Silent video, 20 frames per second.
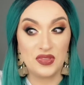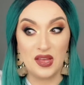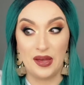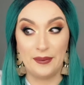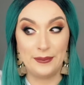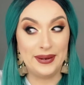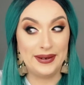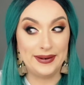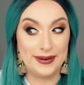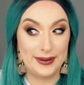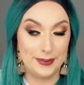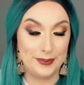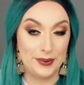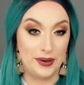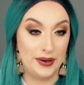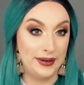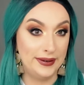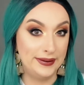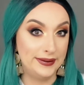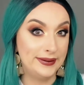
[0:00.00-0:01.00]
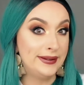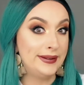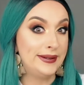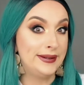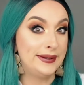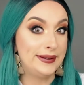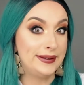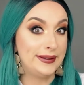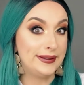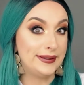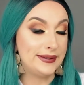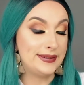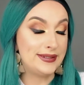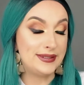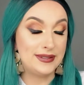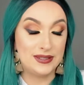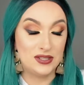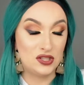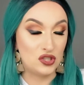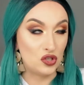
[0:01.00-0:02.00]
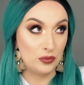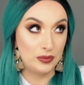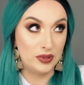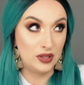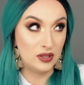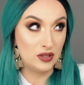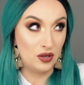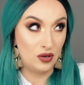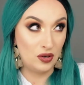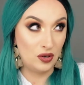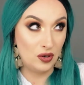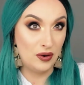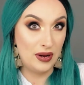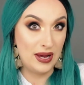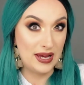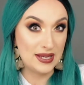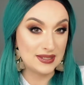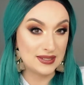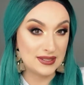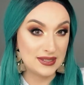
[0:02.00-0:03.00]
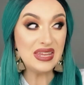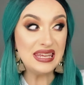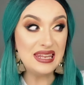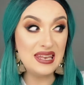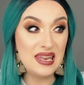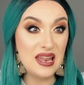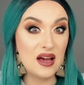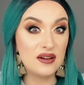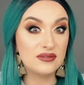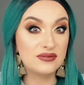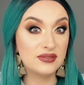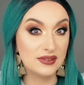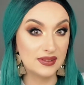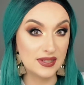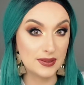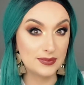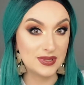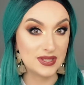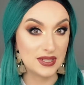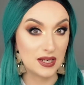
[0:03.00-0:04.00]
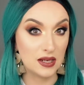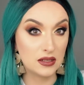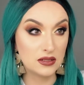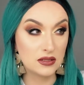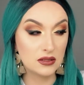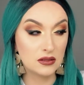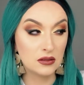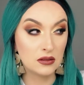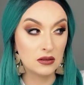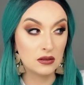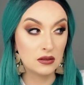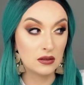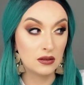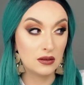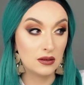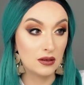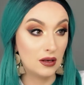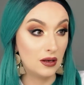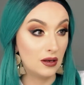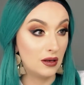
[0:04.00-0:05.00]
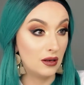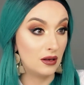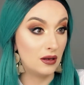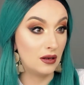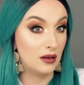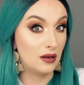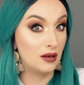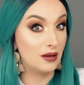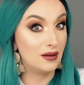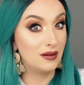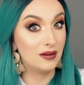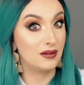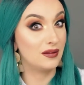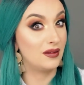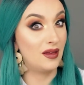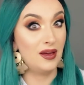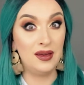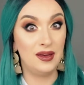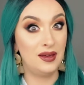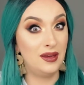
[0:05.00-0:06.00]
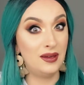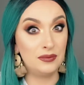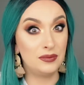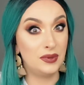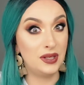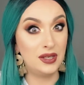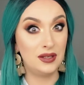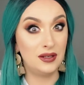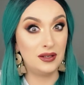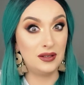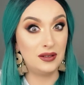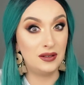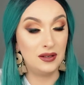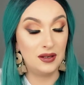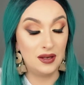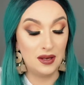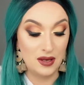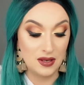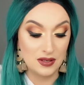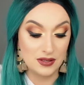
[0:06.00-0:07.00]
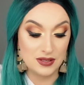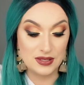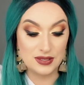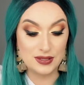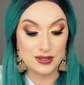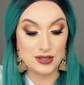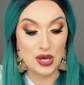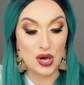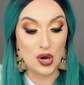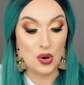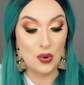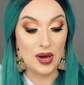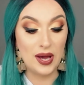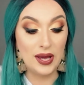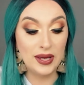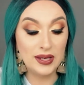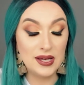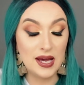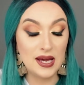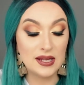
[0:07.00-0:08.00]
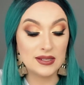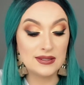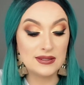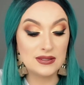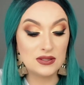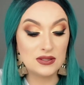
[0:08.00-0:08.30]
I mean, come on, show me a girl who has enough lipsticks. That ain't me. So I got